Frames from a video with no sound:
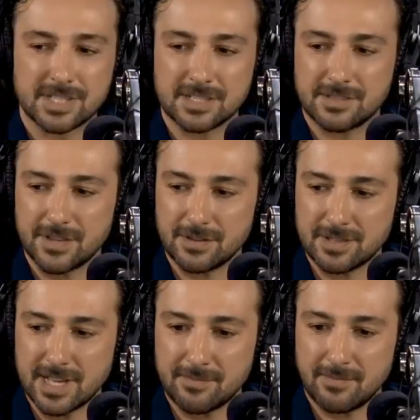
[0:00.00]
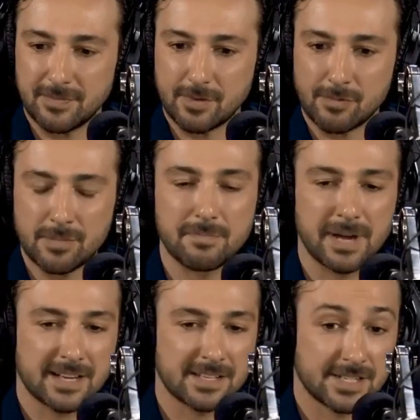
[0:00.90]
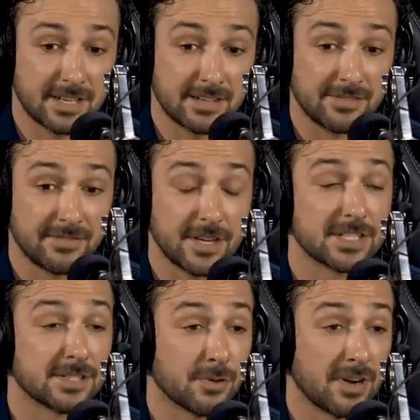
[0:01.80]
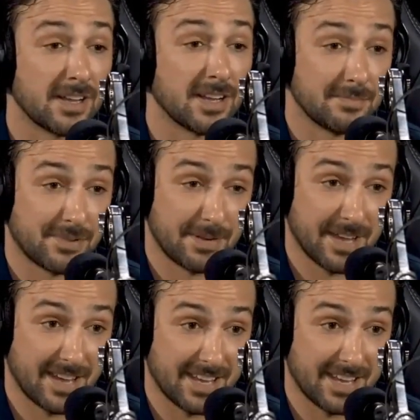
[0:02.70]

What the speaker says: interviewed Robert Pattinson at the first Twilight premiere.